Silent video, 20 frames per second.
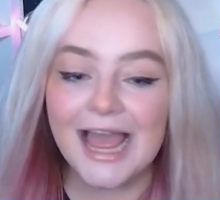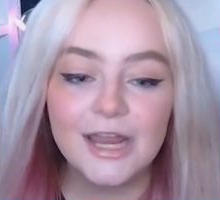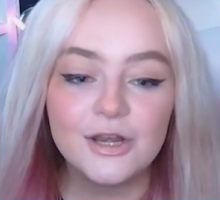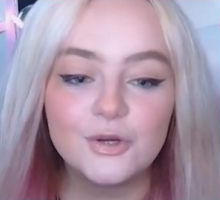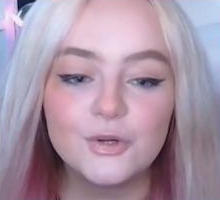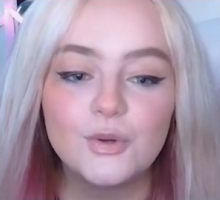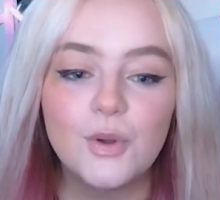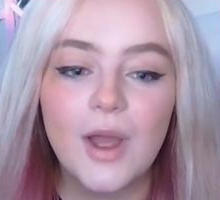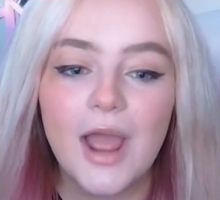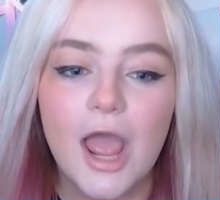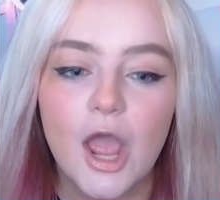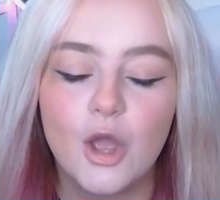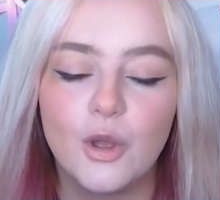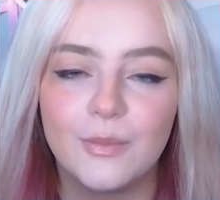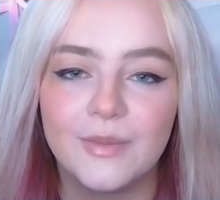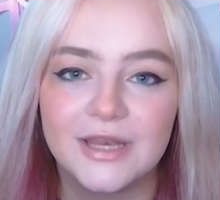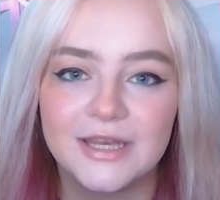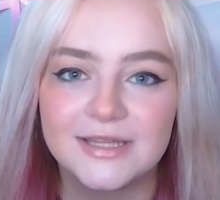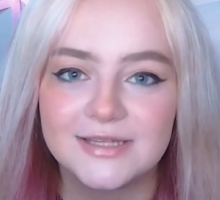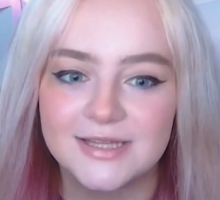don't know how
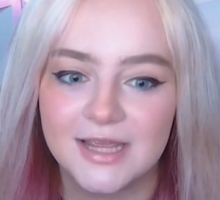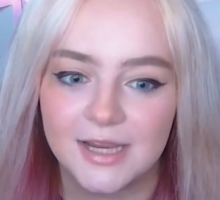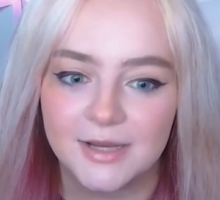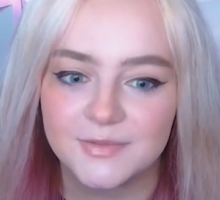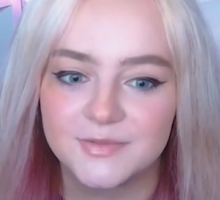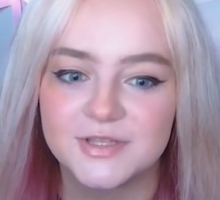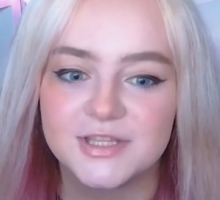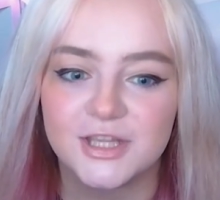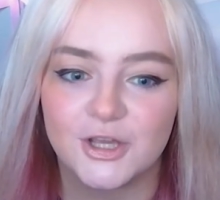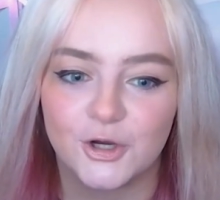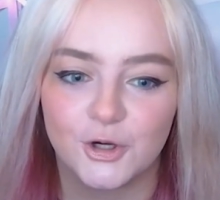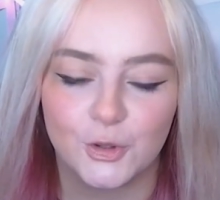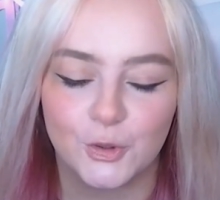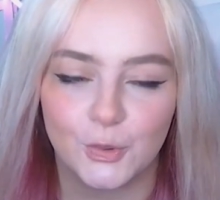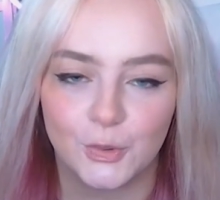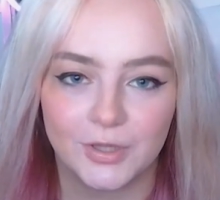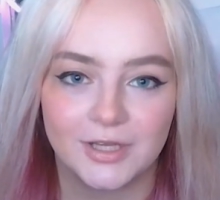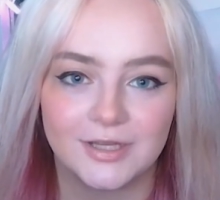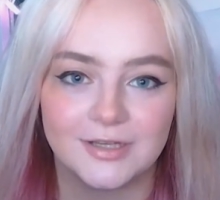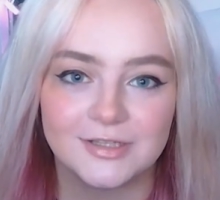many times they're
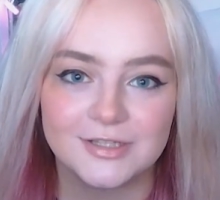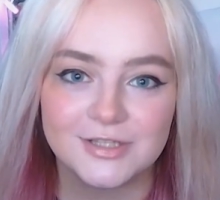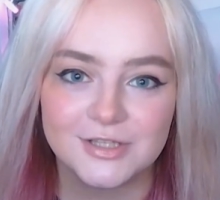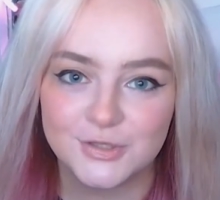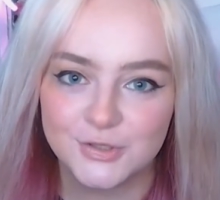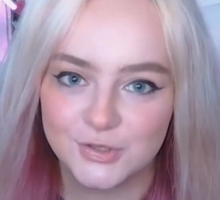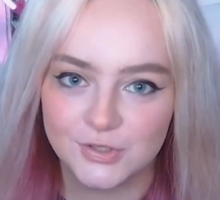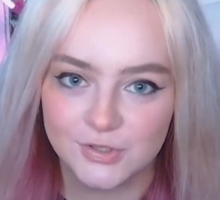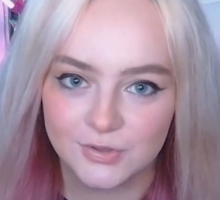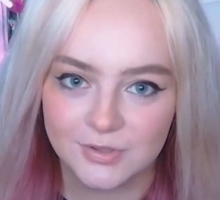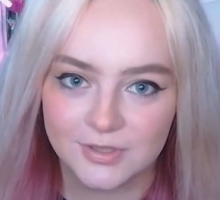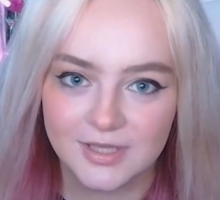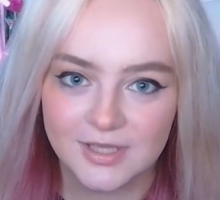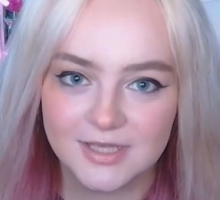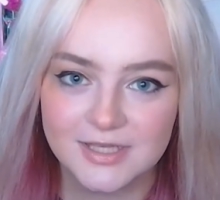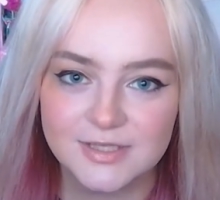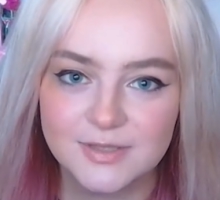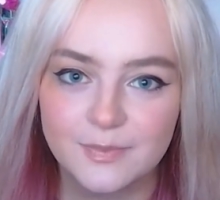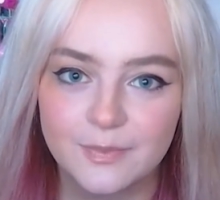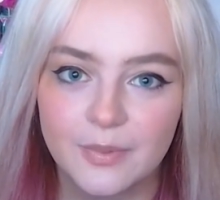going to do
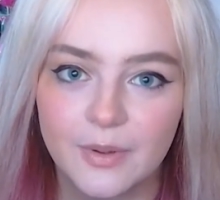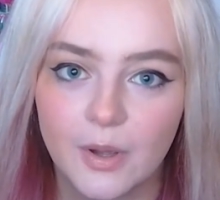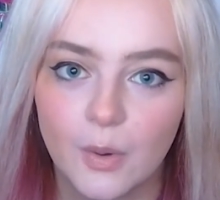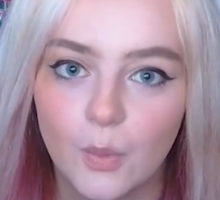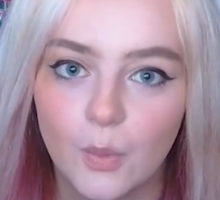this, but